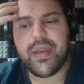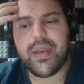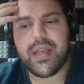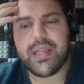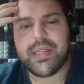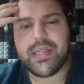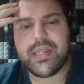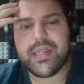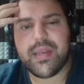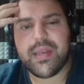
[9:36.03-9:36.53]

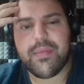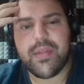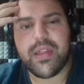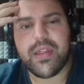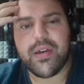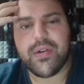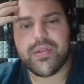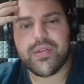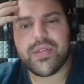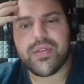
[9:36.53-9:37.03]
some of
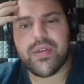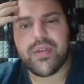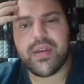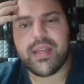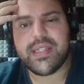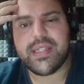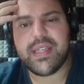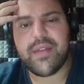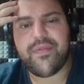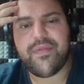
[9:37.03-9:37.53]
those
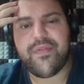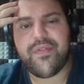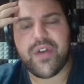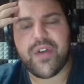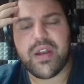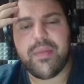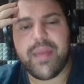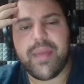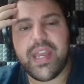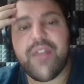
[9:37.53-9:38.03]
is it
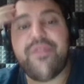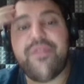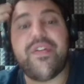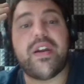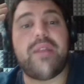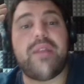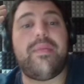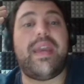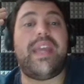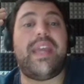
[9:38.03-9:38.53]
Funimation.
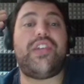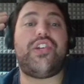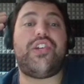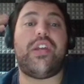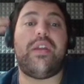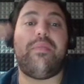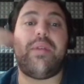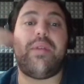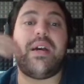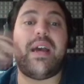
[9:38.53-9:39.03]

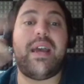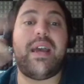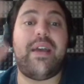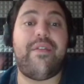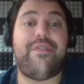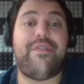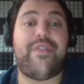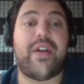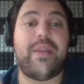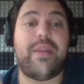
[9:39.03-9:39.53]
It's
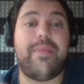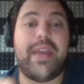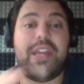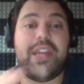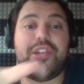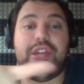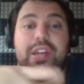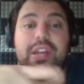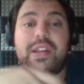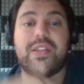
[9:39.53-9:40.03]

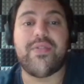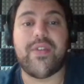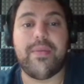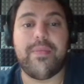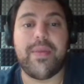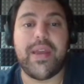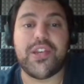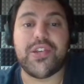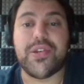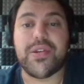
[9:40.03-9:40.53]

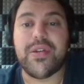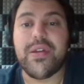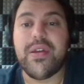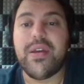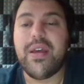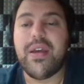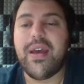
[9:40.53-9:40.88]
Funimation.